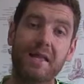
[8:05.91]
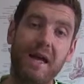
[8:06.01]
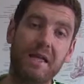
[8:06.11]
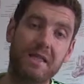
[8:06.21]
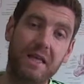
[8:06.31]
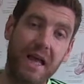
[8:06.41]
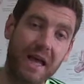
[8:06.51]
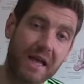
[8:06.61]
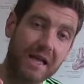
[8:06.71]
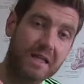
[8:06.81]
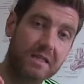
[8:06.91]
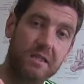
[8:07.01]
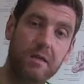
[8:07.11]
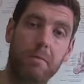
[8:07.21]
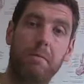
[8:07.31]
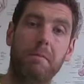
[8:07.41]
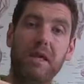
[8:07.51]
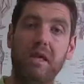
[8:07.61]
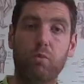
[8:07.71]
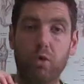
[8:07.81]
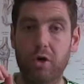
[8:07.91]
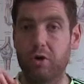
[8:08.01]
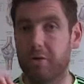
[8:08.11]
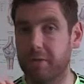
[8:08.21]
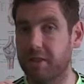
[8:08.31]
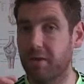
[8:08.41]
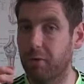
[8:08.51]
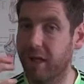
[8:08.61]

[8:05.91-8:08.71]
that can't mean 100%.